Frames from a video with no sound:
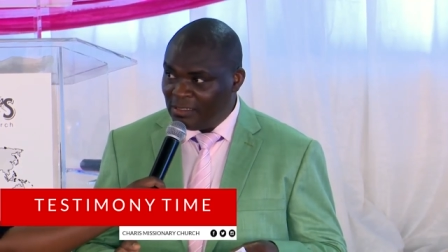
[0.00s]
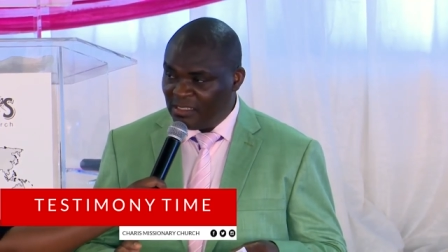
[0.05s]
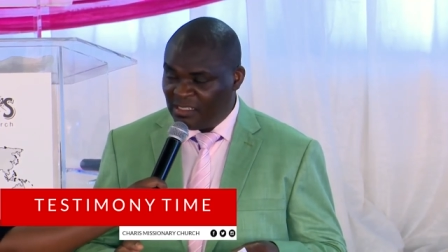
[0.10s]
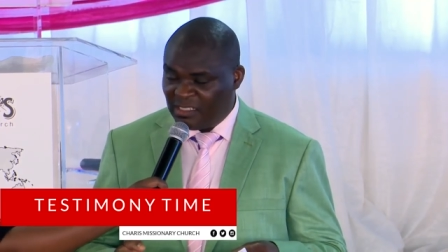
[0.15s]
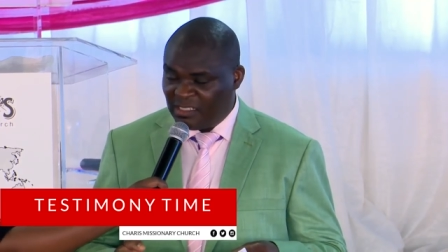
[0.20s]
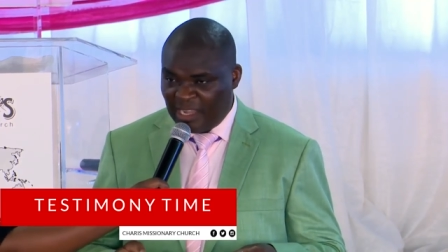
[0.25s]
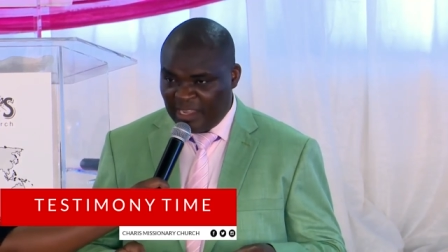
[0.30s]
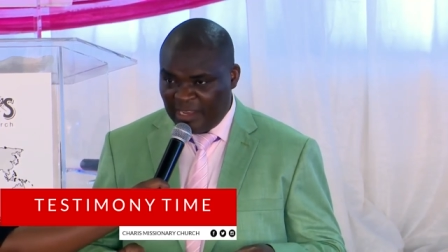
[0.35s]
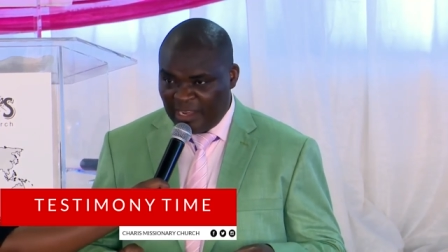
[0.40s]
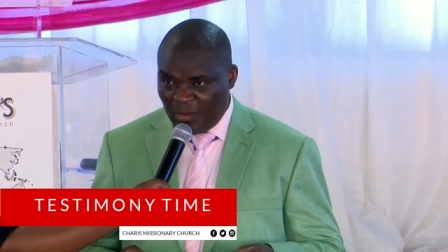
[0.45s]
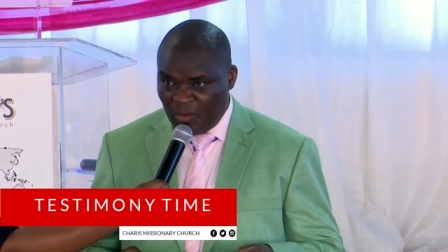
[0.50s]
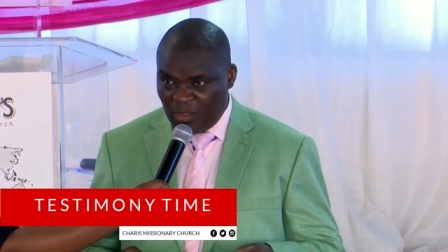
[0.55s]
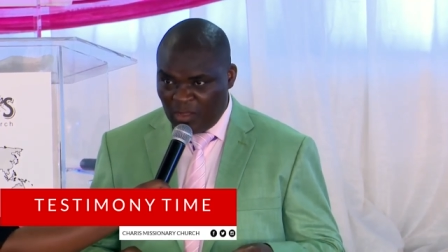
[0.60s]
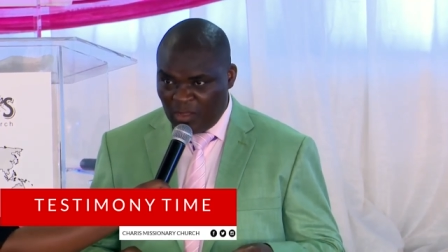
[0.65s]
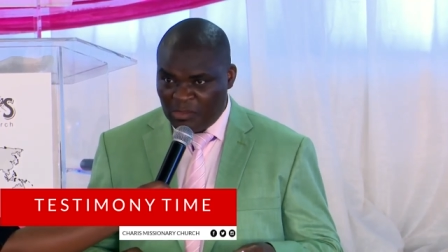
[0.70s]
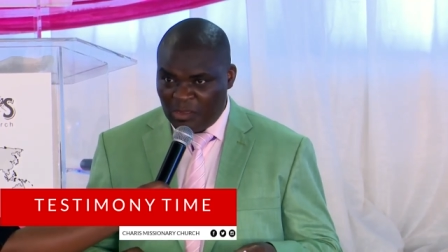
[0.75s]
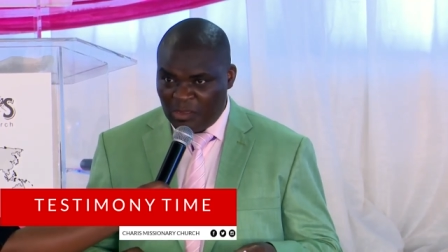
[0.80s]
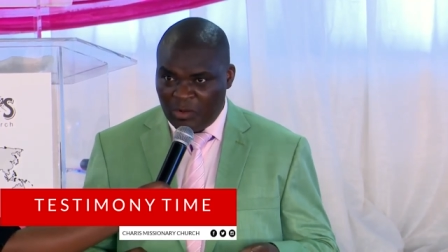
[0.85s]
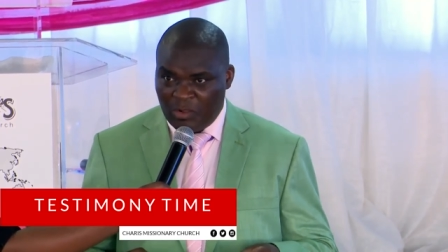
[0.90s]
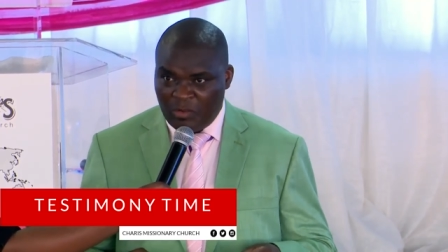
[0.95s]
China was
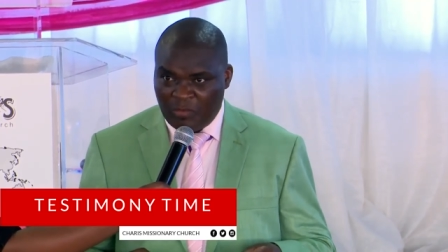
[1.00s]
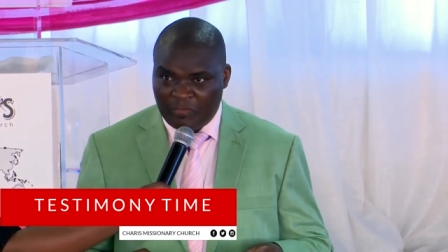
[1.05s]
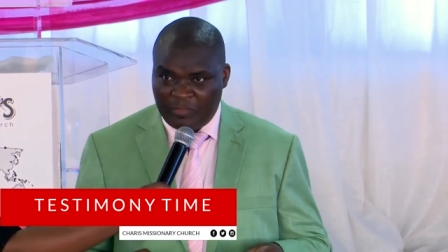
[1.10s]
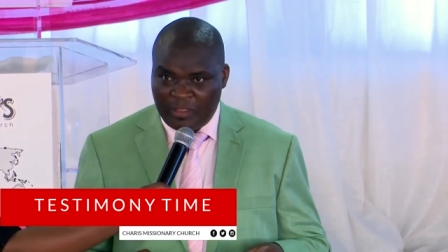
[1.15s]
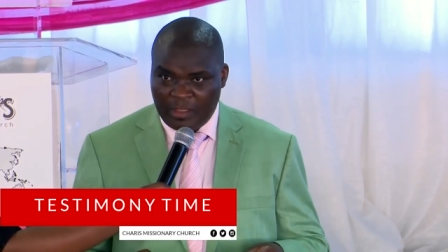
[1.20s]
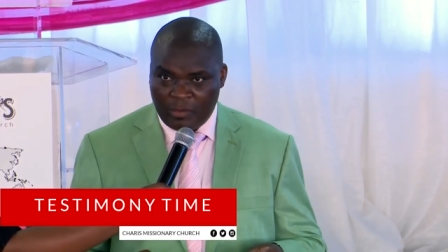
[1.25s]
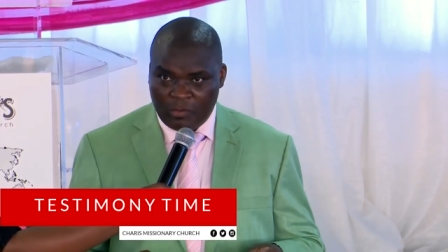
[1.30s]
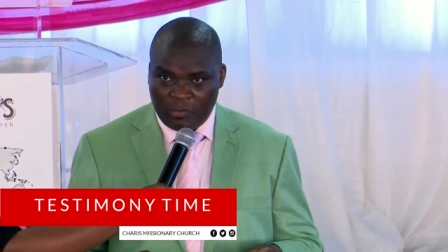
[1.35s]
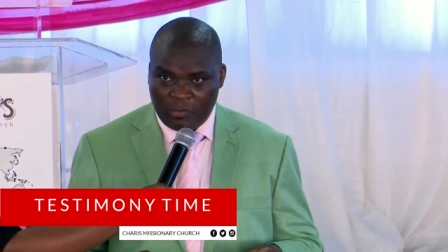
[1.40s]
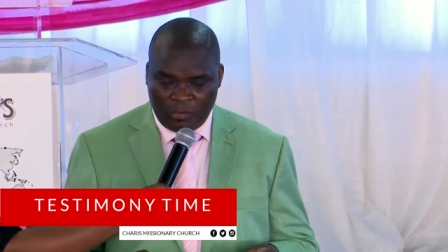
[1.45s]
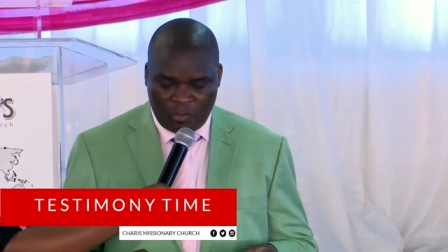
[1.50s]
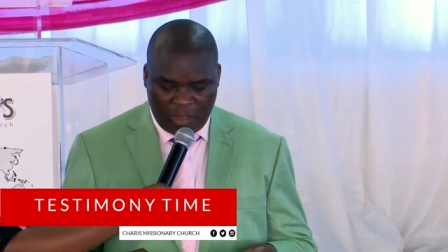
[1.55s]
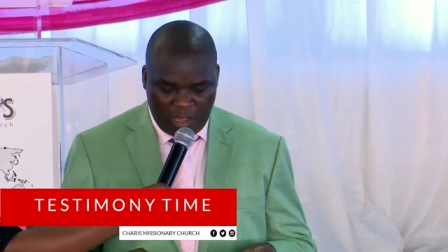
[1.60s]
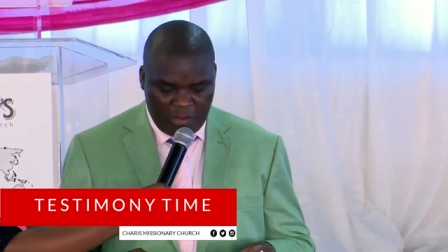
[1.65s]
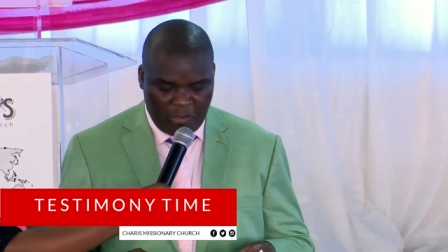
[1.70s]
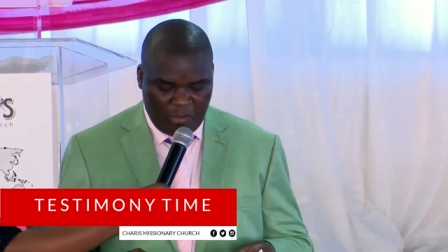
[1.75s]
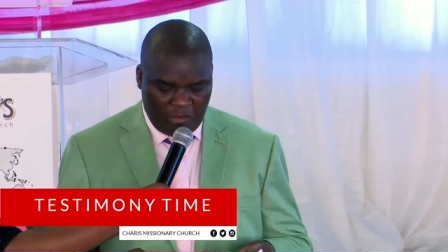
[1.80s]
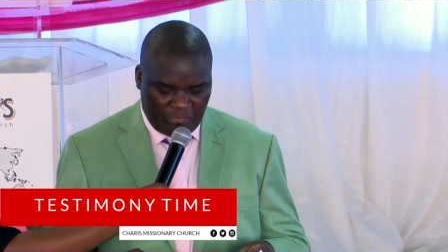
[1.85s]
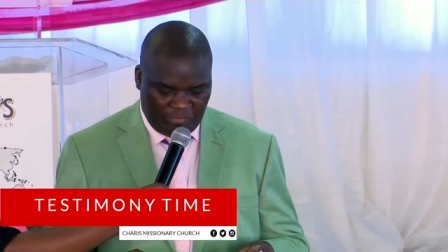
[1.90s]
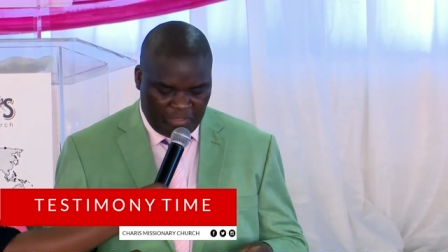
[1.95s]
one of, the, one
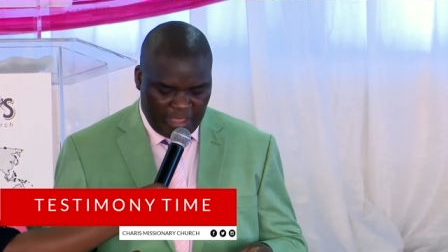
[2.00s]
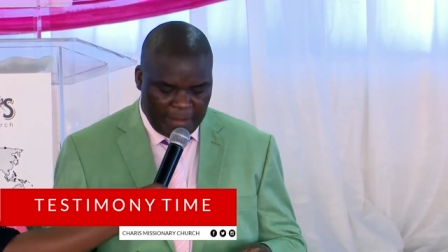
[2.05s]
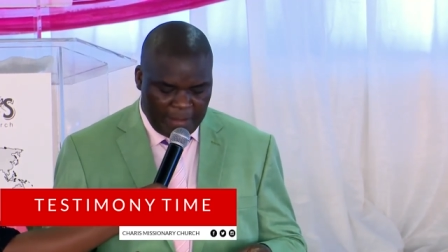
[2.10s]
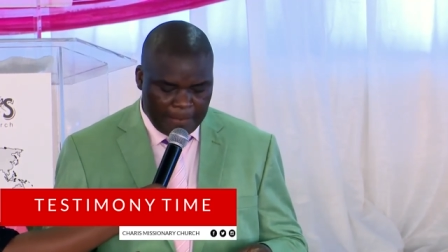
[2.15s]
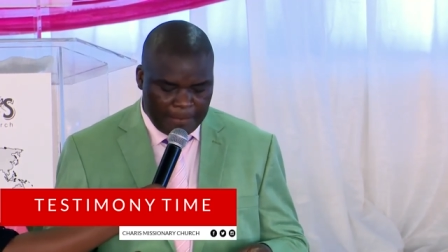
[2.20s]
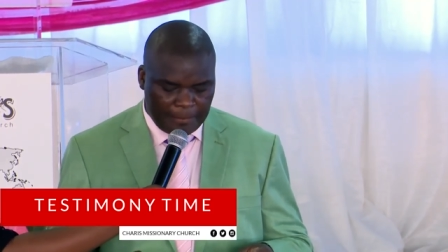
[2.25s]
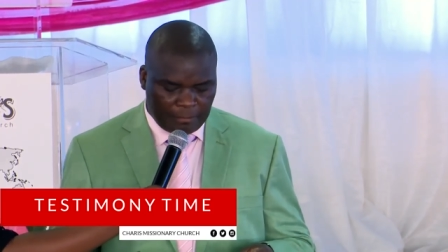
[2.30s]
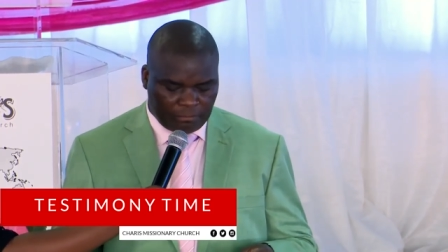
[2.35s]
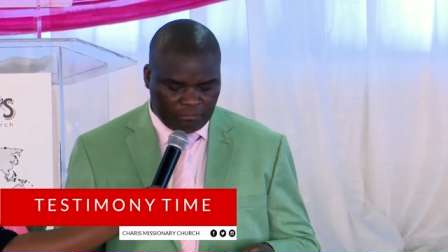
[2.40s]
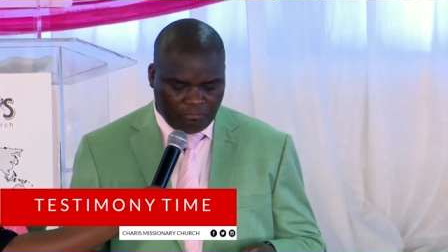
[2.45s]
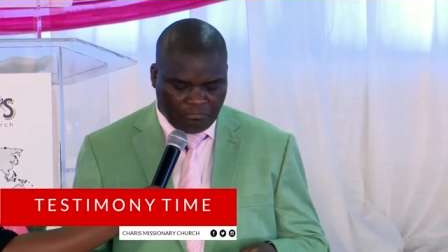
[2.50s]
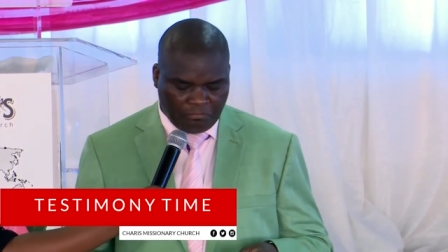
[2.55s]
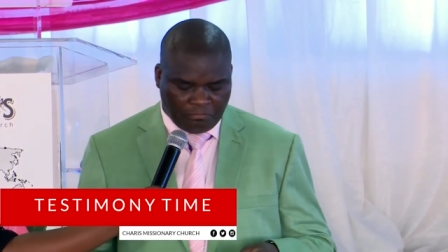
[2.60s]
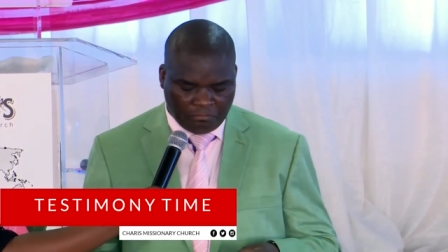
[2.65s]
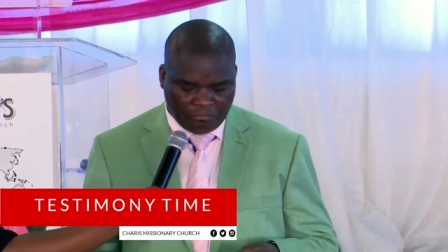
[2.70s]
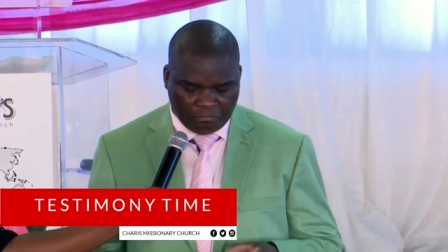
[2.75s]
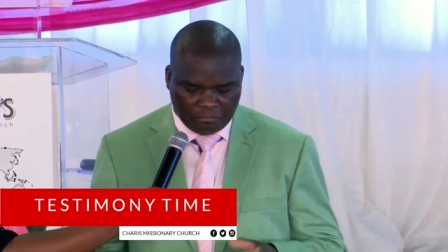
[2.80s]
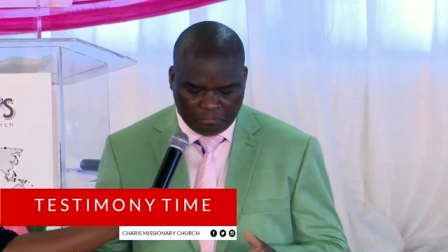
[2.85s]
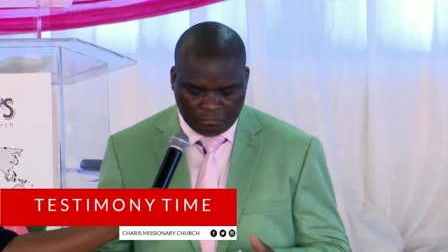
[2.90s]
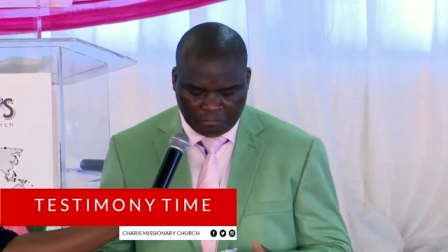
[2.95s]
of them. china